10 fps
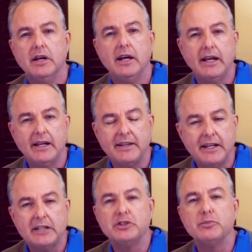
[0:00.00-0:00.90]
And
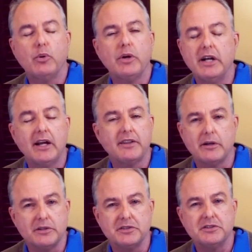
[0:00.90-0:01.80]
then, as you pointed out, there
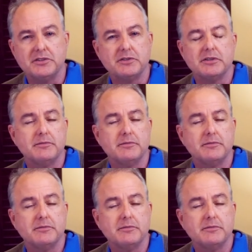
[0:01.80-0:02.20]
was this